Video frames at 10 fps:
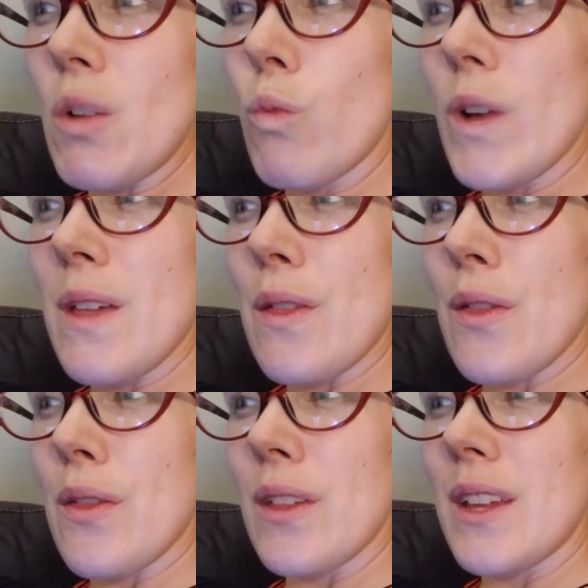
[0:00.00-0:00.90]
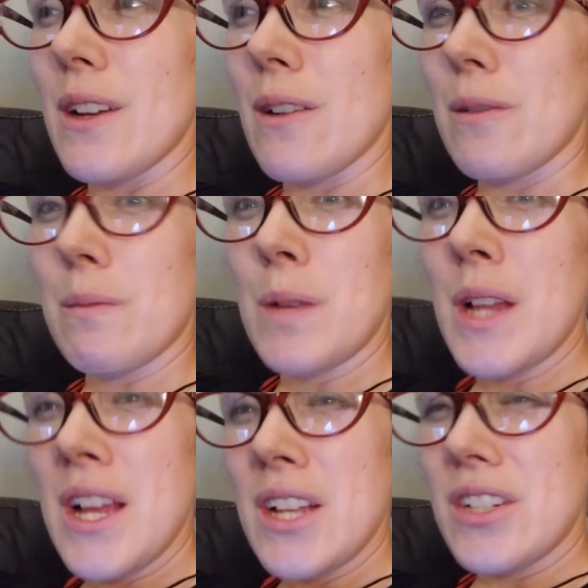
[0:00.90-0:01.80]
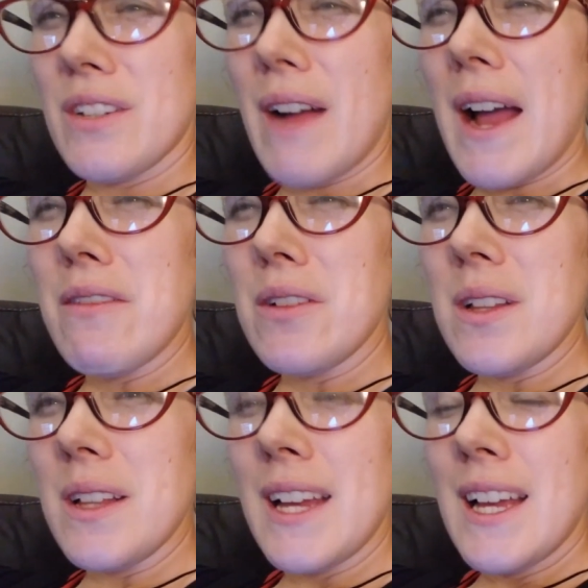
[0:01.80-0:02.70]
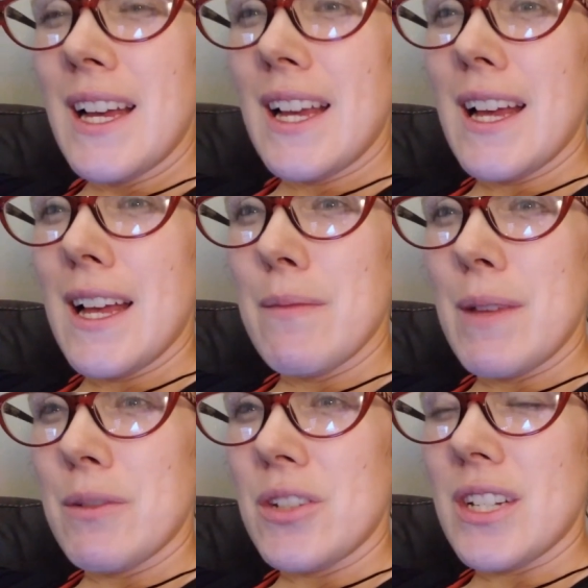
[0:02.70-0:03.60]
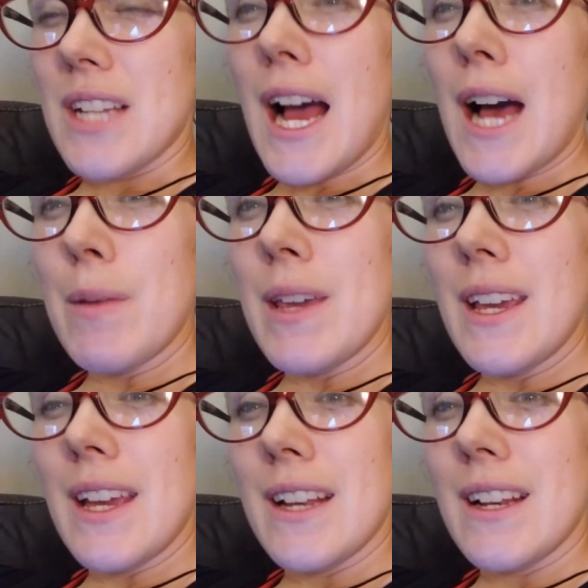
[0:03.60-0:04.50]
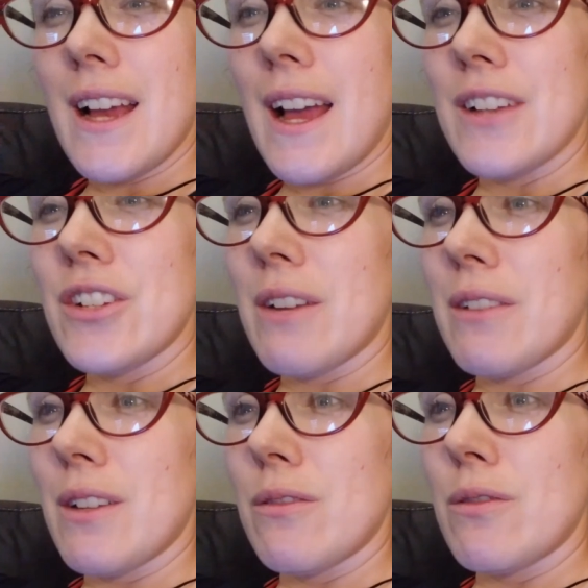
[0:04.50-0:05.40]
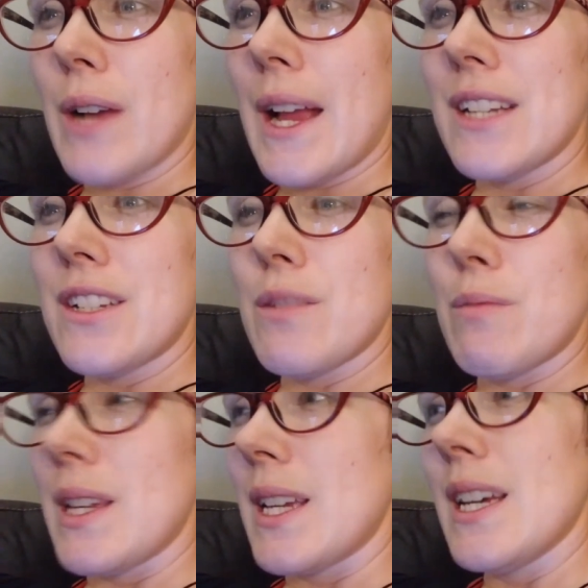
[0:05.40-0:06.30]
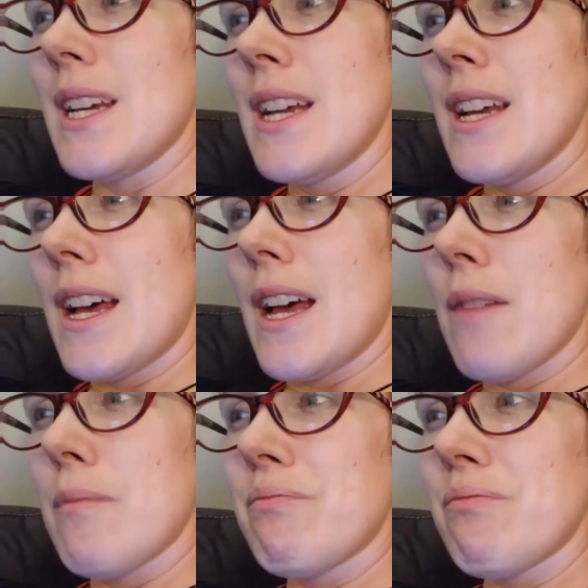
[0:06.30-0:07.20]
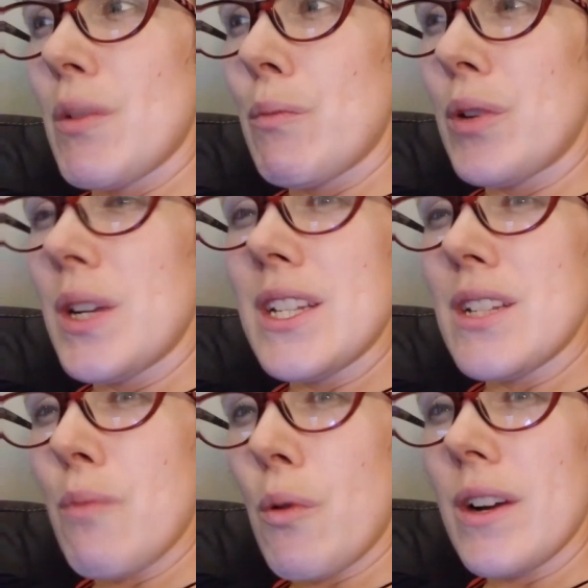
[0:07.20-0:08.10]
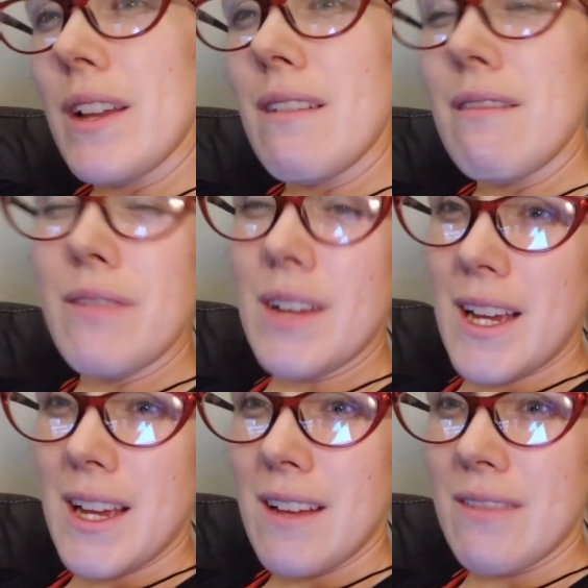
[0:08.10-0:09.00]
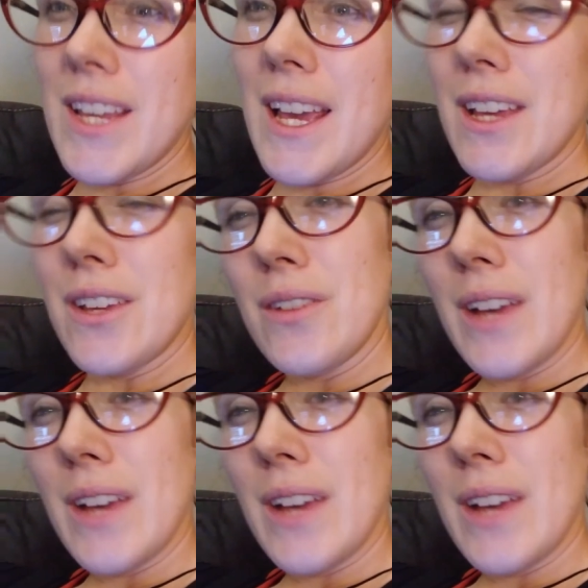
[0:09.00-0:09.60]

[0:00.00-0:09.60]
with you know survival. Um, it was just a hobby, and I generally tried to be um, pretty supportive. Um, yeah, you